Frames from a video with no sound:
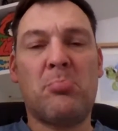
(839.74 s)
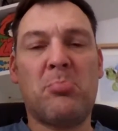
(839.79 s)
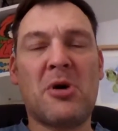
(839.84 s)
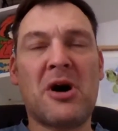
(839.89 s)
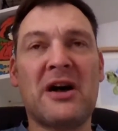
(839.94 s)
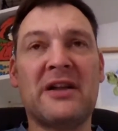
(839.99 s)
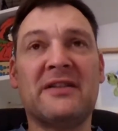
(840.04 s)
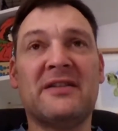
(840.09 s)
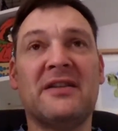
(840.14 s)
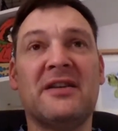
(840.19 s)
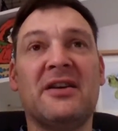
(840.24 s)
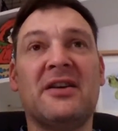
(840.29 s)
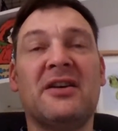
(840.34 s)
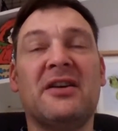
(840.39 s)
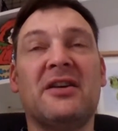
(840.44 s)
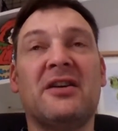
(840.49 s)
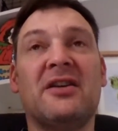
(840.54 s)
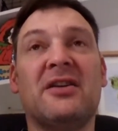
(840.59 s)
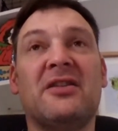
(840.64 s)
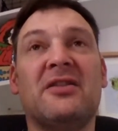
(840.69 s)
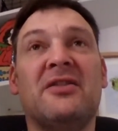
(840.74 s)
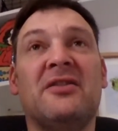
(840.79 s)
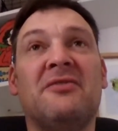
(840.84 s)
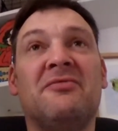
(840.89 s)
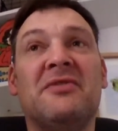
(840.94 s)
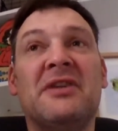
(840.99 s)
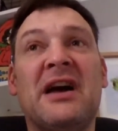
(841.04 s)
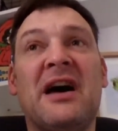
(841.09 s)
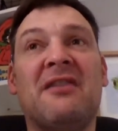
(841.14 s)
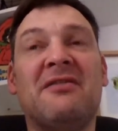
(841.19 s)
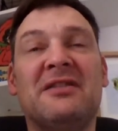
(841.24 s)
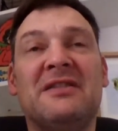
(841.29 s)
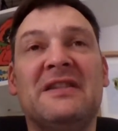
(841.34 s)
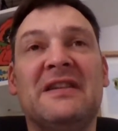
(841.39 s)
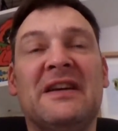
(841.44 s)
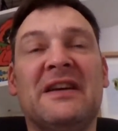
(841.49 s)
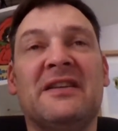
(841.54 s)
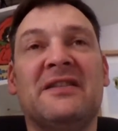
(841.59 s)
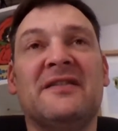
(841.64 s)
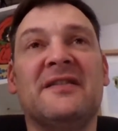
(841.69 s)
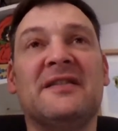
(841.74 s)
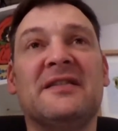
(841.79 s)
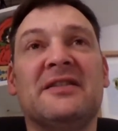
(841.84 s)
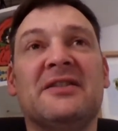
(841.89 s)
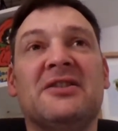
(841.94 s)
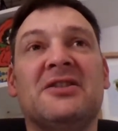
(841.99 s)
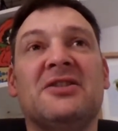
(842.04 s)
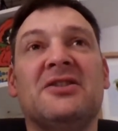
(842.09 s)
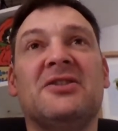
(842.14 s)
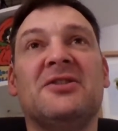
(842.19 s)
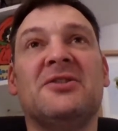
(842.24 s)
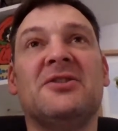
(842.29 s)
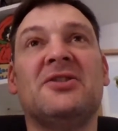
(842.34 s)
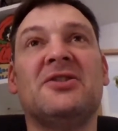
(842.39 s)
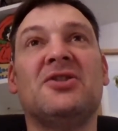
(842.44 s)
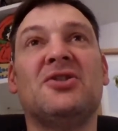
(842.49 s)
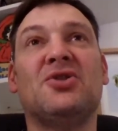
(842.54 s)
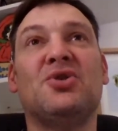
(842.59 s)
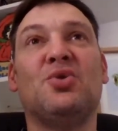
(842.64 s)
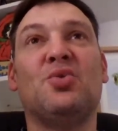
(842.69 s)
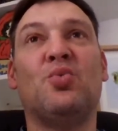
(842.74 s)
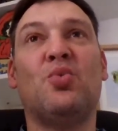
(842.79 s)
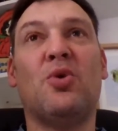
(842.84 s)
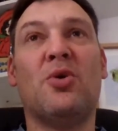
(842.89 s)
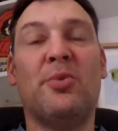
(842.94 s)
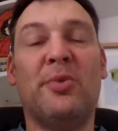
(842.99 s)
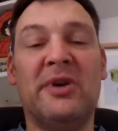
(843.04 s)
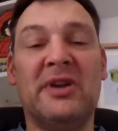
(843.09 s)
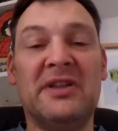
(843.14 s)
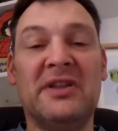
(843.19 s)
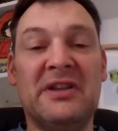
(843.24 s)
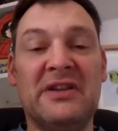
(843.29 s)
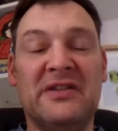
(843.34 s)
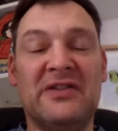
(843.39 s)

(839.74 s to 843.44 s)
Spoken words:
But the reality is, what we